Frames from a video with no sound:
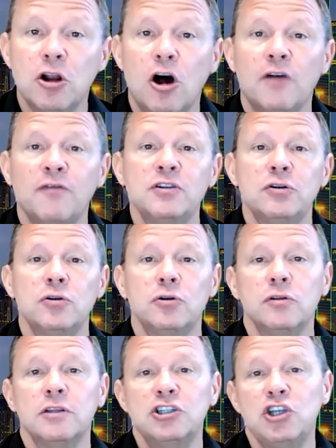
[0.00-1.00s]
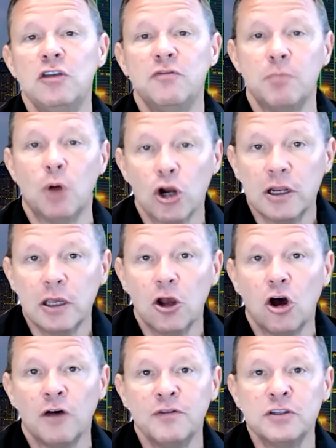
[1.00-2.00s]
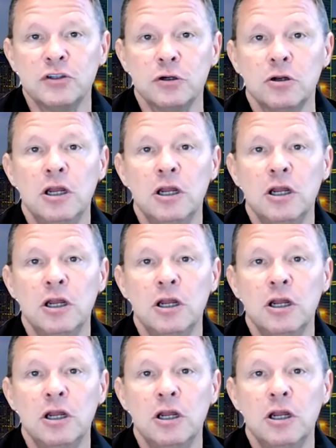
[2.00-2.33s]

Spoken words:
officer, the chief marketing officer.